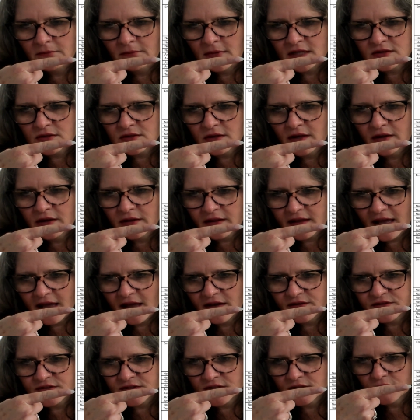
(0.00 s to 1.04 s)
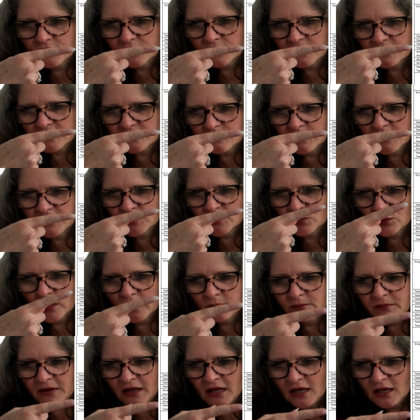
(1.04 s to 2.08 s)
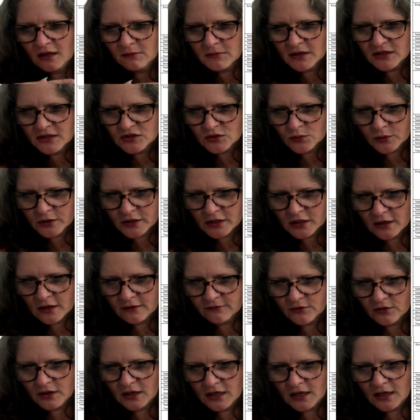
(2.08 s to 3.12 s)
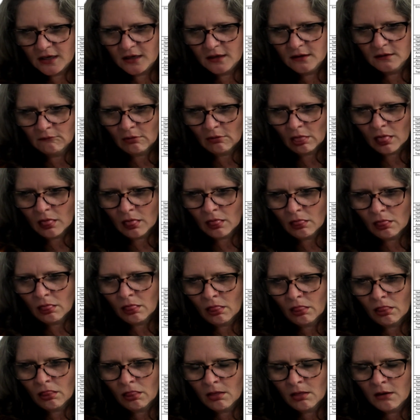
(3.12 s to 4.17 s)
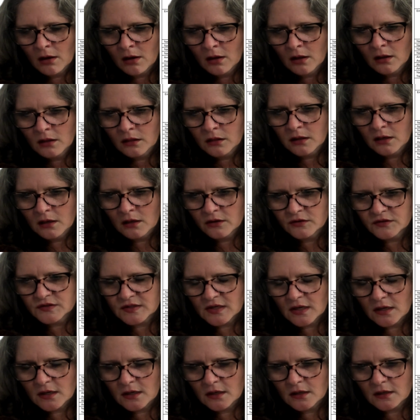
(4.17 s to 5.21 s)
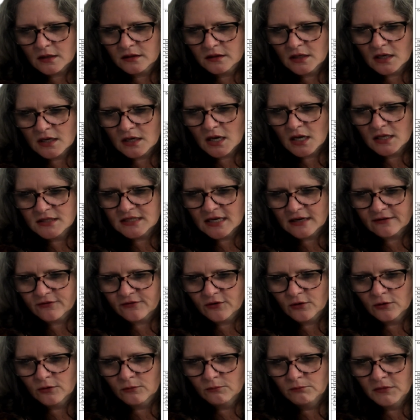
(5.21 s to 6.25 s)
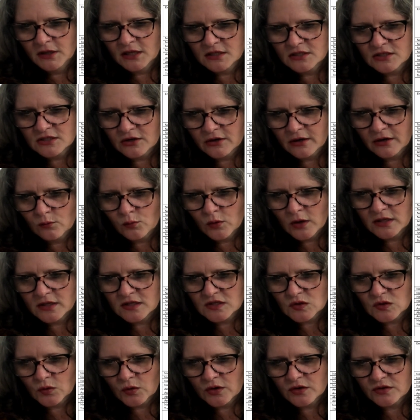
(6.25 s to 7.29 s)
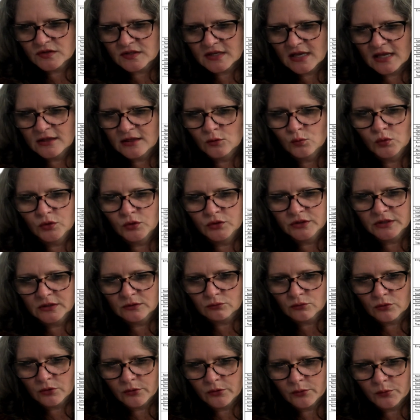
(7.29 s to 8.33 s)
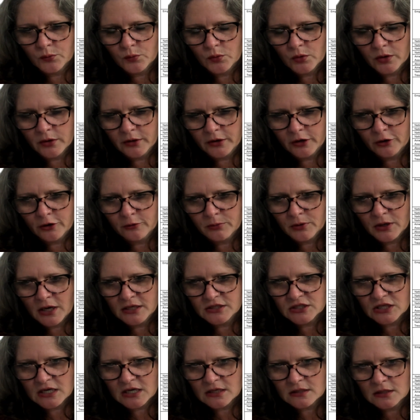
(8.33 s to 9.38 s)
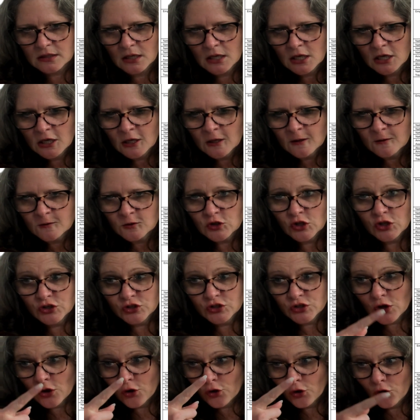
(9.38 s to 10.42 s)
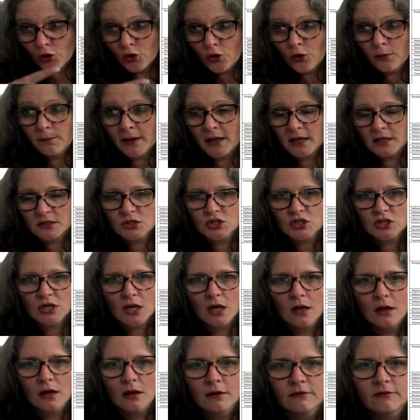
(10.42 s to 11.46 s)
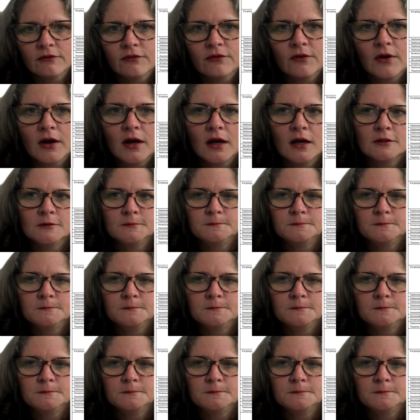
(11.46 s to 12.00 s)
mental health counselors, mental well-being, mental recovery. There's the contact for Military One Source and the Wounded Warrior Project. So there's a whole bunch of